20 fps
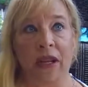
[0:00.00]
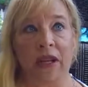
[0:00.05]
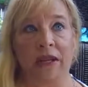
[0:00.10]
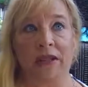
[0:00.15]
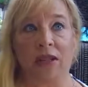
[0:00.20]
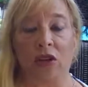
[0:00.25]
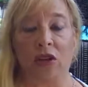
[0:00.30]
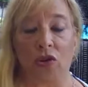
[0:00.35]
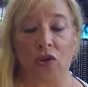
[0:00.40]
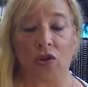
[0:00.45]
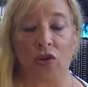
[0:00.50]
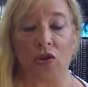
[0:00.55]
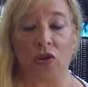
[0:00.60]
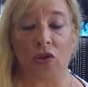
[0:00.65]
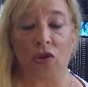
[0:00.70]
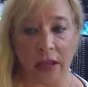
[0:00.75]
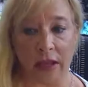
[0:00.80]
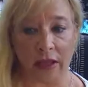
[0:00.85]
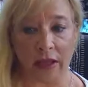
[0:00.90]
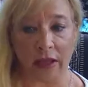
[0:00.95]
It's a direct
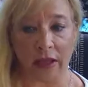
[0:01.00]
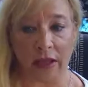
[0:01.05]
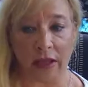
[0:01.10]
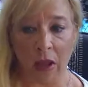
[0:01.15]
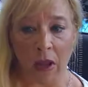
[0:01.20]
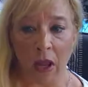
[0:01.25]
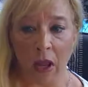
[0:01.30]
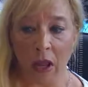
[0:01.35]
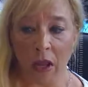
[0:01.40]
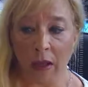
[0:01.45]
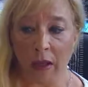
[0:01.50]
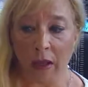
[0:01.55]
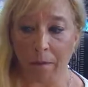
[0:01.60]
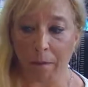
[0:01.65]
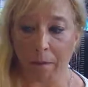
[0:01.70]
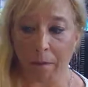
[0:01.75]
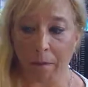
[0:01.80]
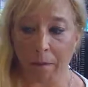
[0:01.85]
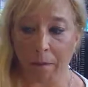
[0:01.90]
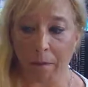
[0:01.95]
selling
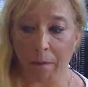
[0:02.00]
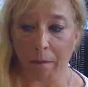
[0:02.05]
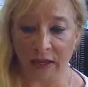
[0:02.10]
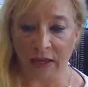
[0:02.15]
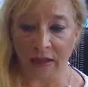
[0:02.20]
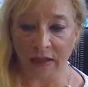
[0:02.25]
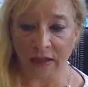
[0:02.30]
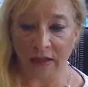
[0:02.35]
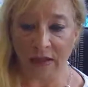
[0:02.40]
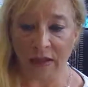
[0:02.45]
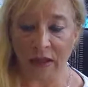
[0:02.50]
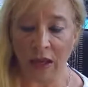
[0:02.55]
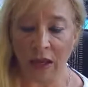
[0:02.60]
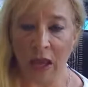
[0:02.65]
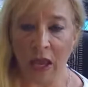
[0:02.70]
business.